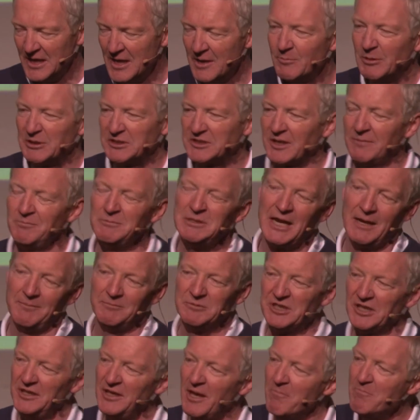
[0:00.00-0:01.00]
But
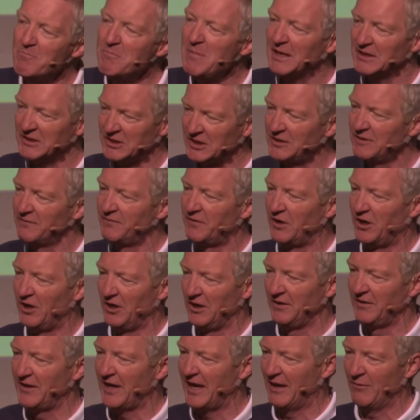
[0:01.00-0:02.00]
sometimes, in the midst of all
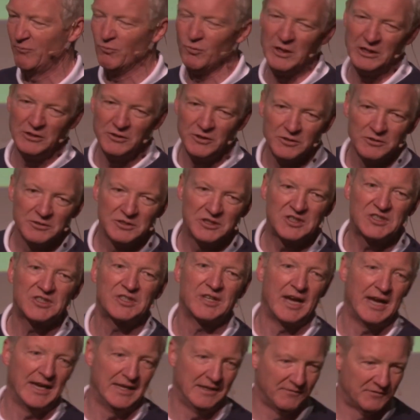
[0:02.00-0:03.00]
of that, we lose
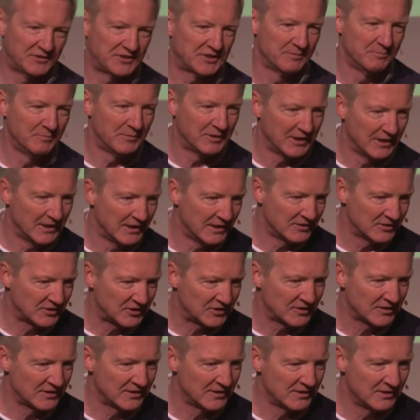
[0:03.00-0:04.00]
sight of some
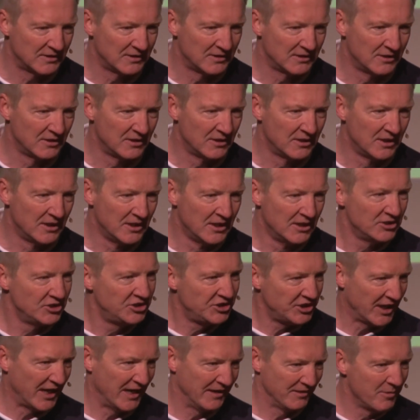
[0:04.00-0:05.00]
things.
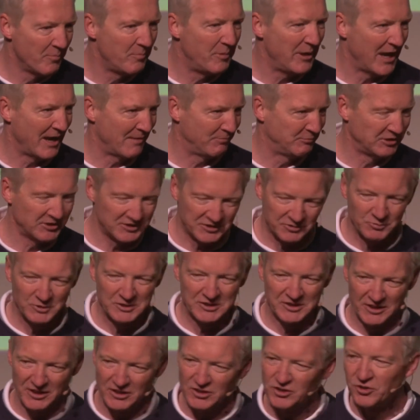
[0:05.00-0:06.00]
John the Baptist
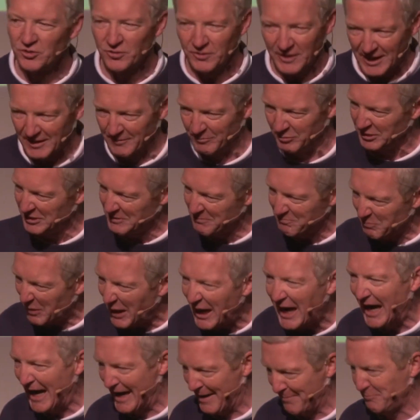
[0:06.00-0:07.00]
was an incredibly
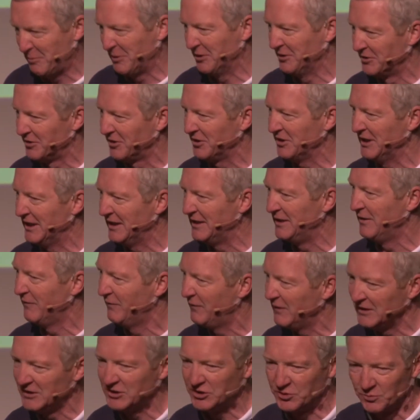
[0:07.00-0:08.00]
popular
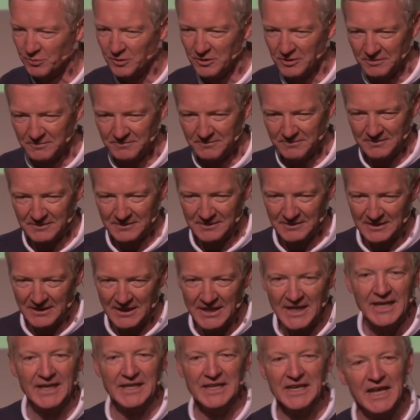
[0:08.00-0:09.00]
individual,
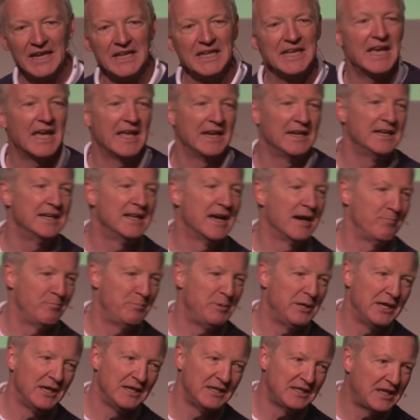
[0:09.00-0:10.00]
and yet he ended up
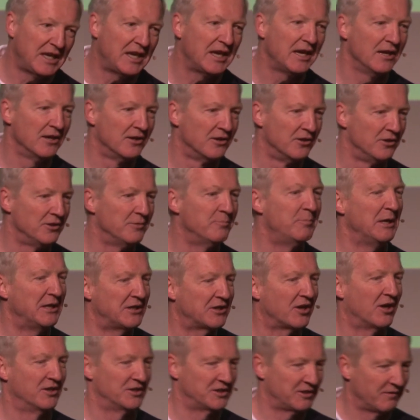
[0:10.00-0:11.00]
being killed
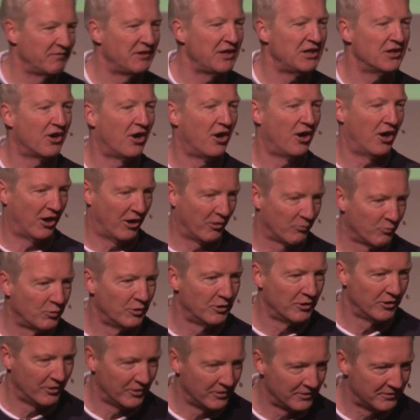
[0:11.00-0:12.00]
because of the R
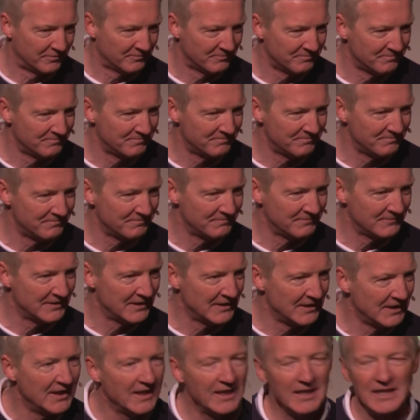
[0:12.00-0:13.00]
word.
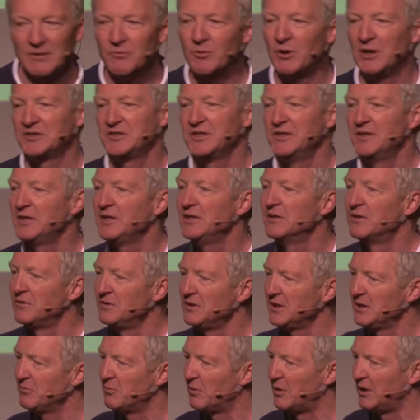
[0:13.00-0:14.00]
And he wasn't the
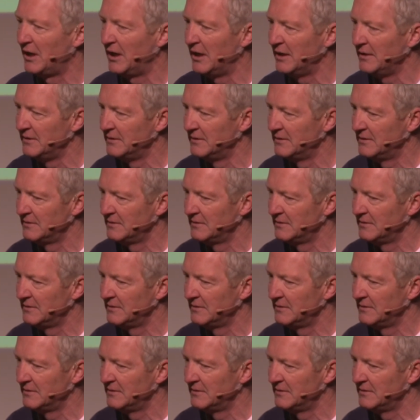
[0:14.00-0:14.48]
only one.